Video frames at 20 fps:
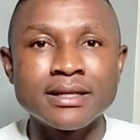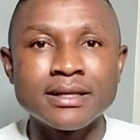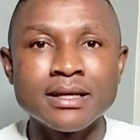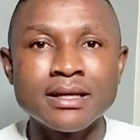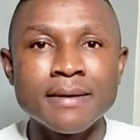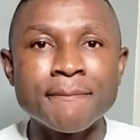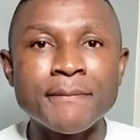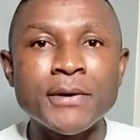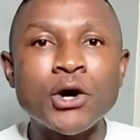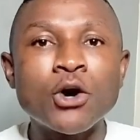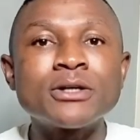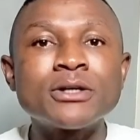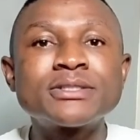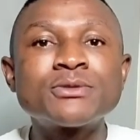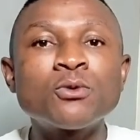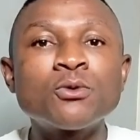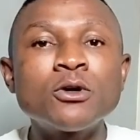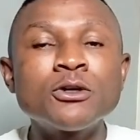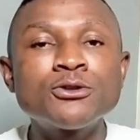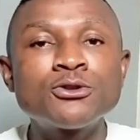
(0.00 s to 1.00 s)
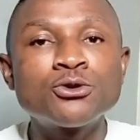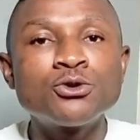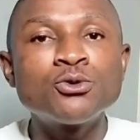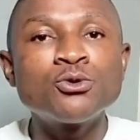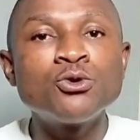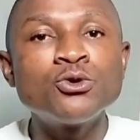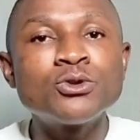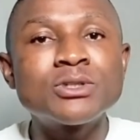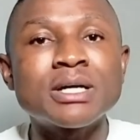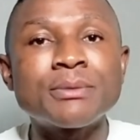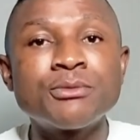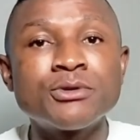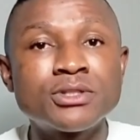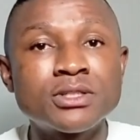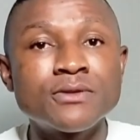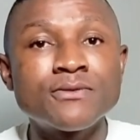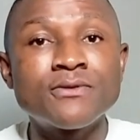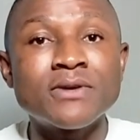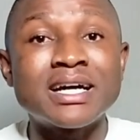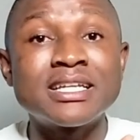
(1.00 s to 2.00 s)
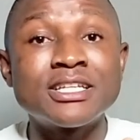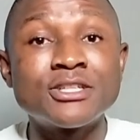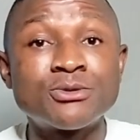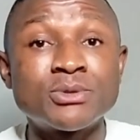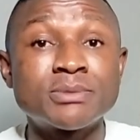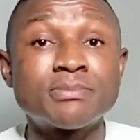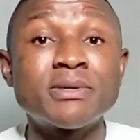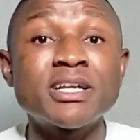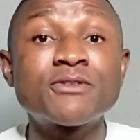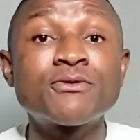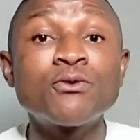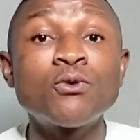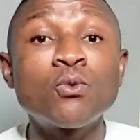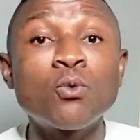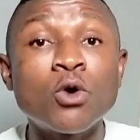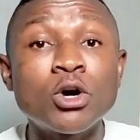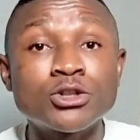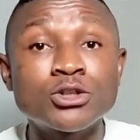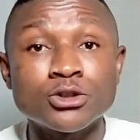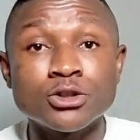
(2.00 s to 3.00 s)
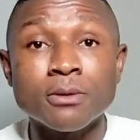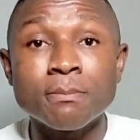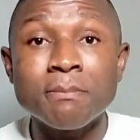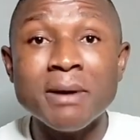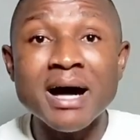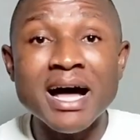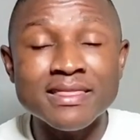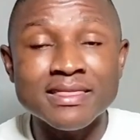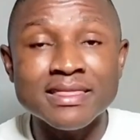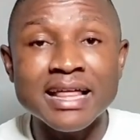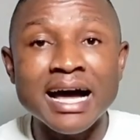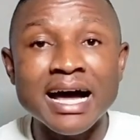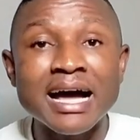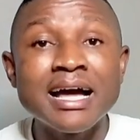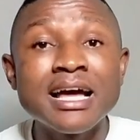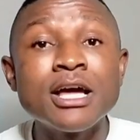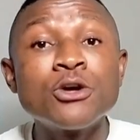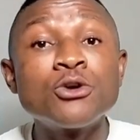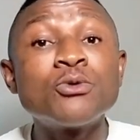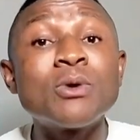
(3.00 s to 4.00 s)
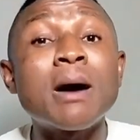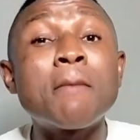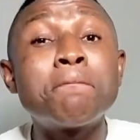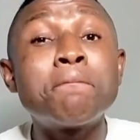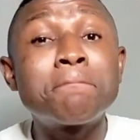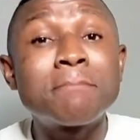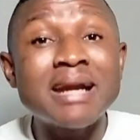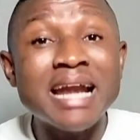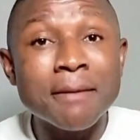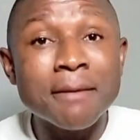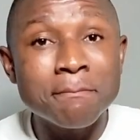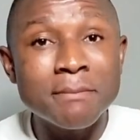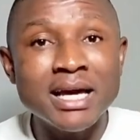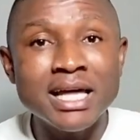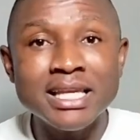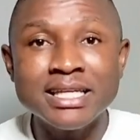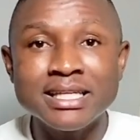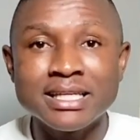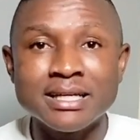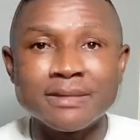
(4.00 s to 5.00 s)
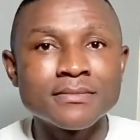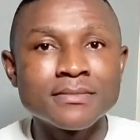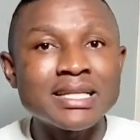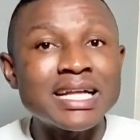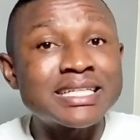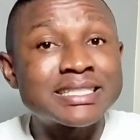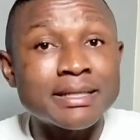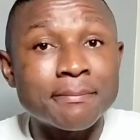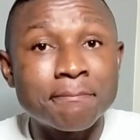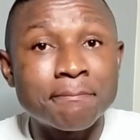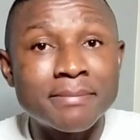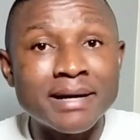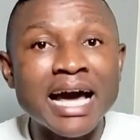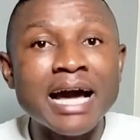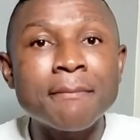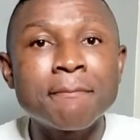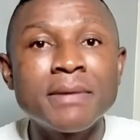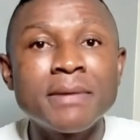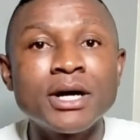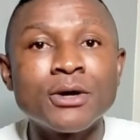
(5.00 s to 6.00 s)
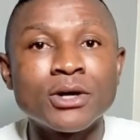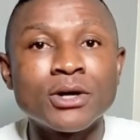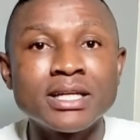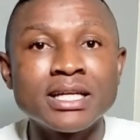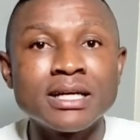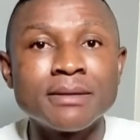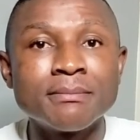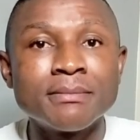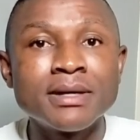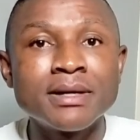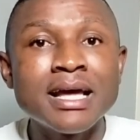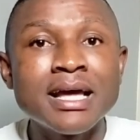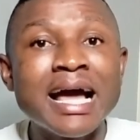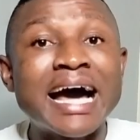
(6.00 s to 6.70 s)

Because once you use abusive and disrespectful words on your partner, you are blackmailing them. That's a blackmail on them.